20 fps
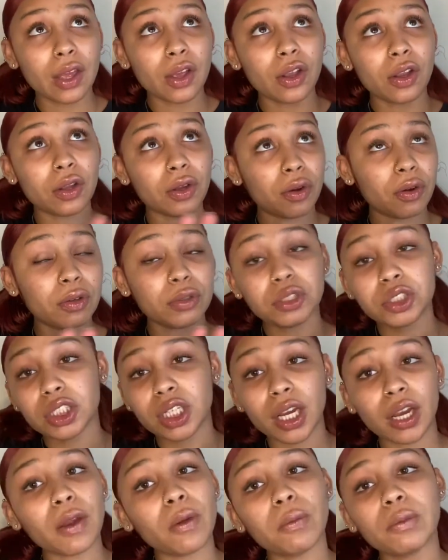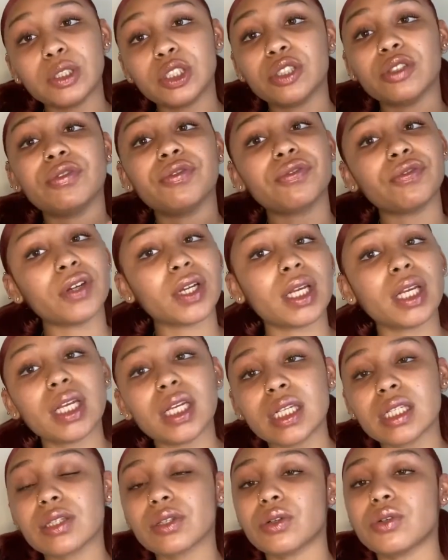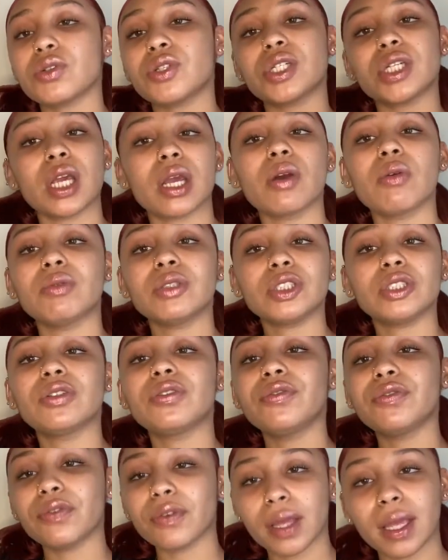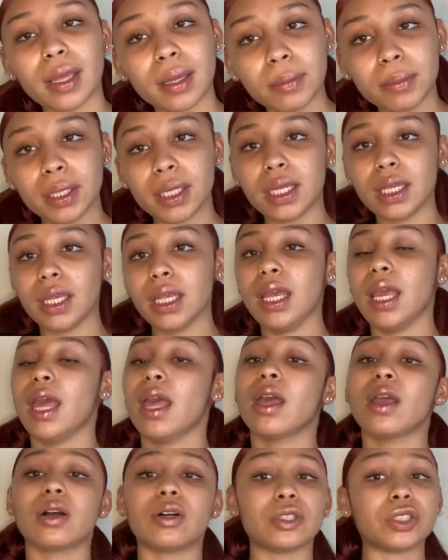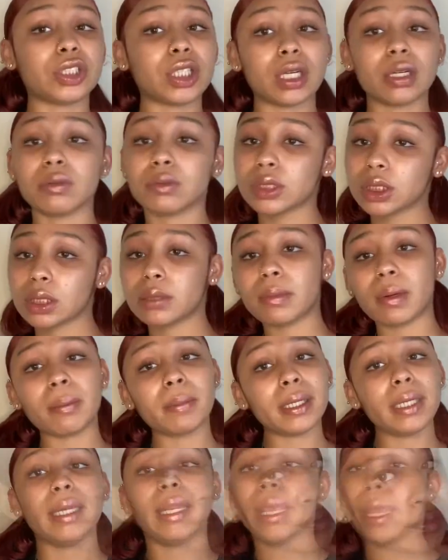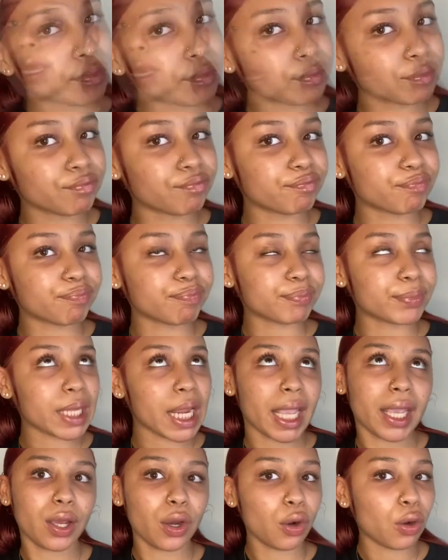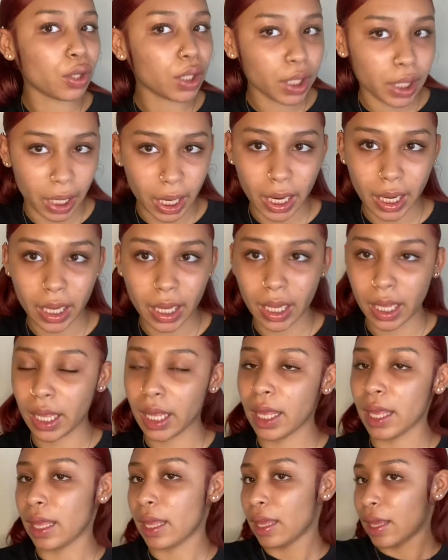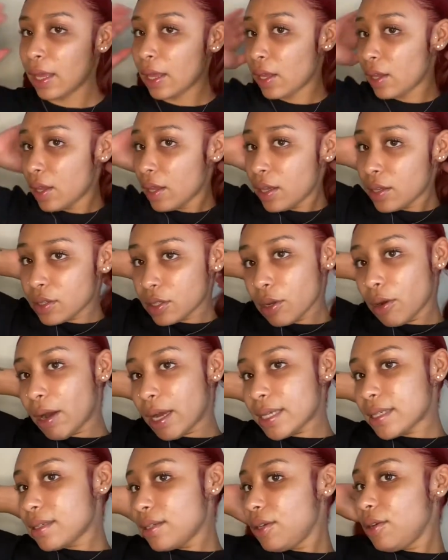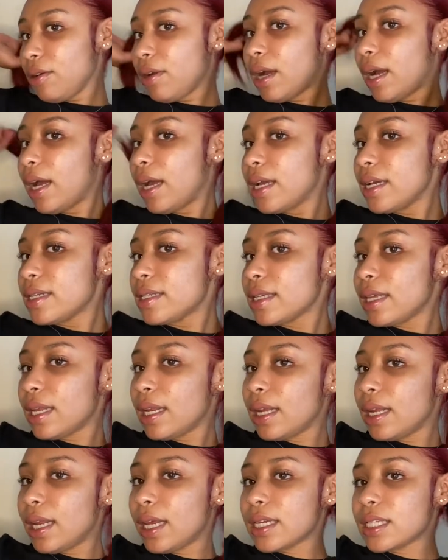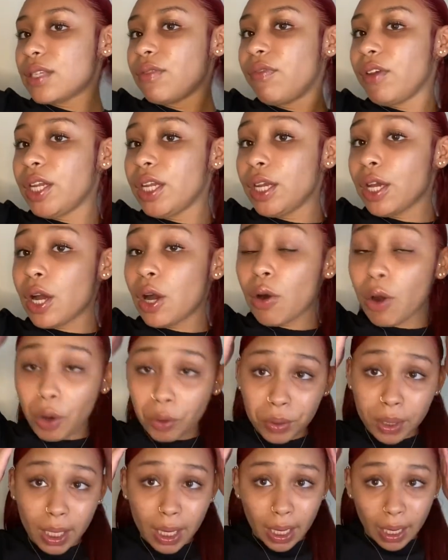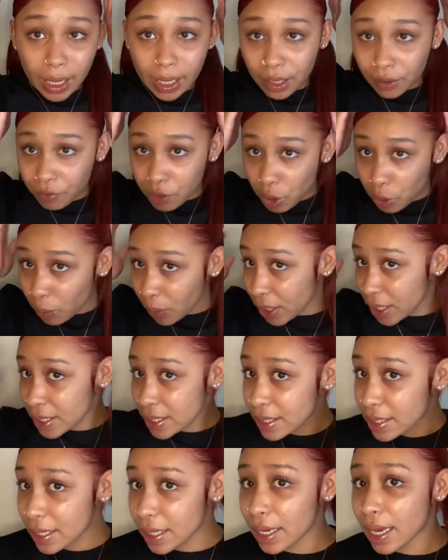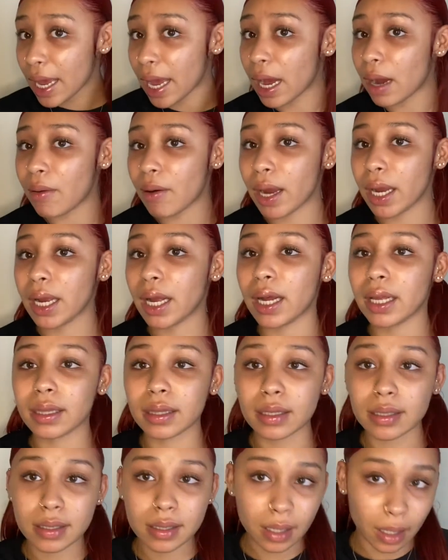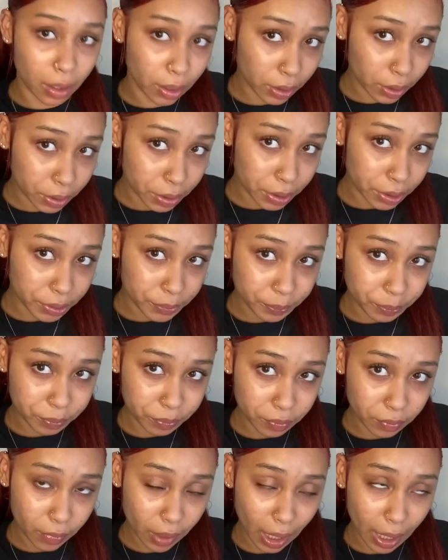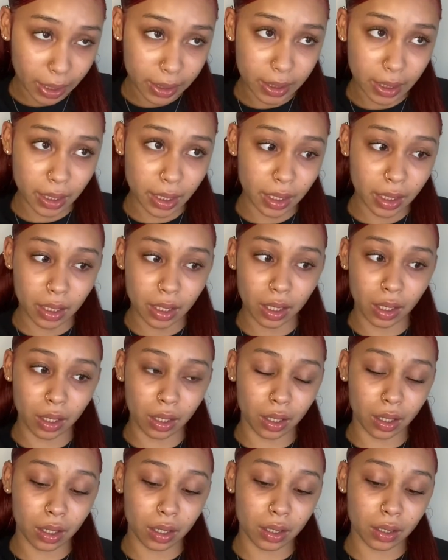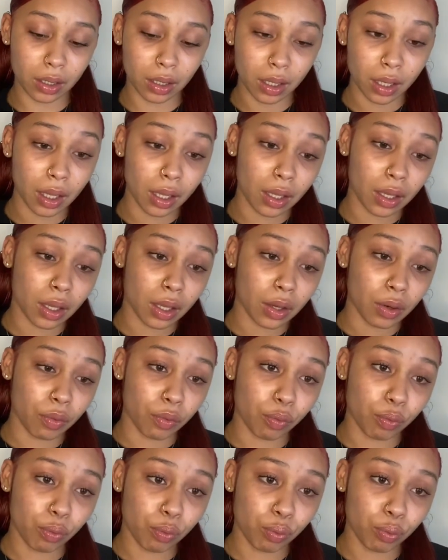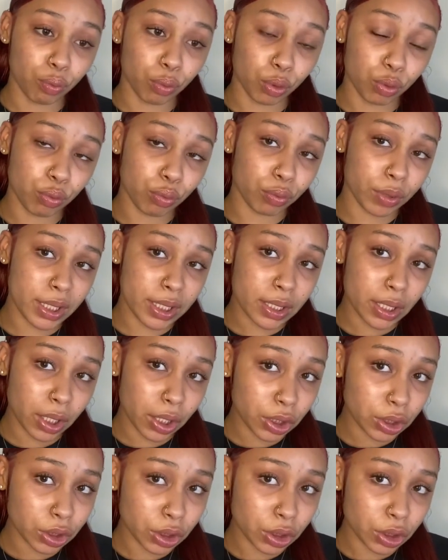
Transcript: go share it with your friends, go share it with your family, go share it with your mom and dad and all of that. So I'll see you guys in the next video. Oh yeah, and if you want to see how I got this color, I did a root retouch